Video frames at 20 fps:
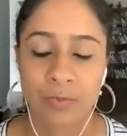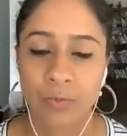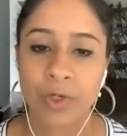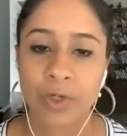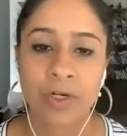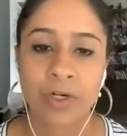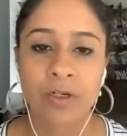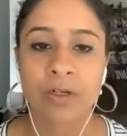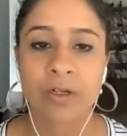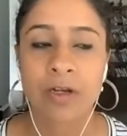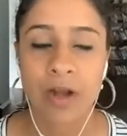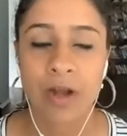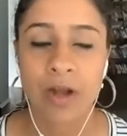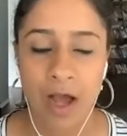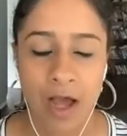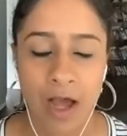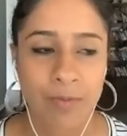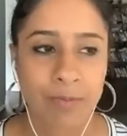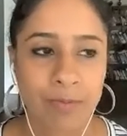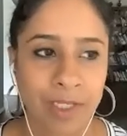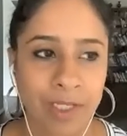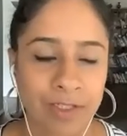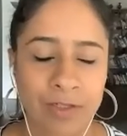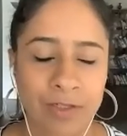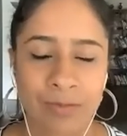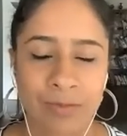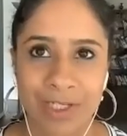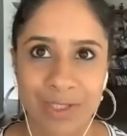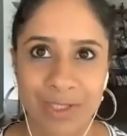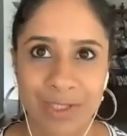we're not meant to
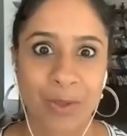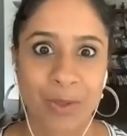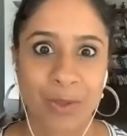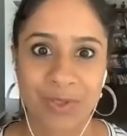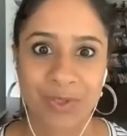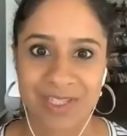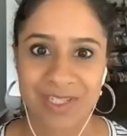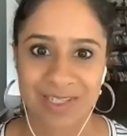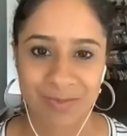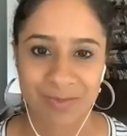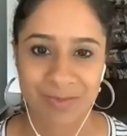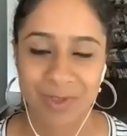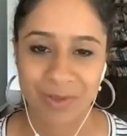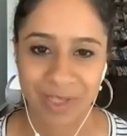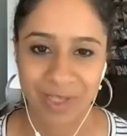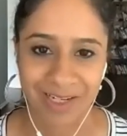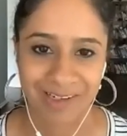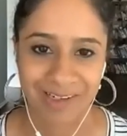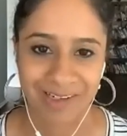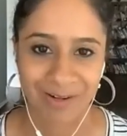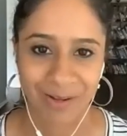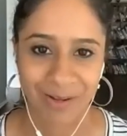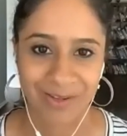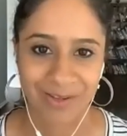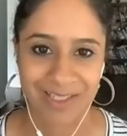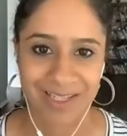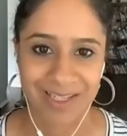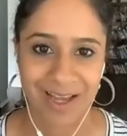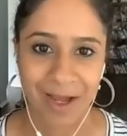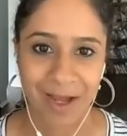be so stimulated all the
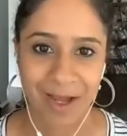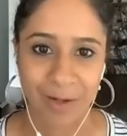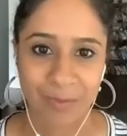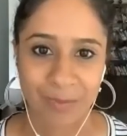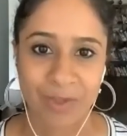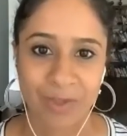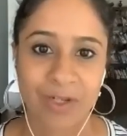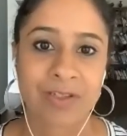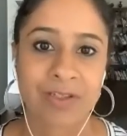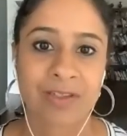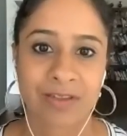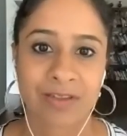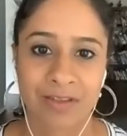time there's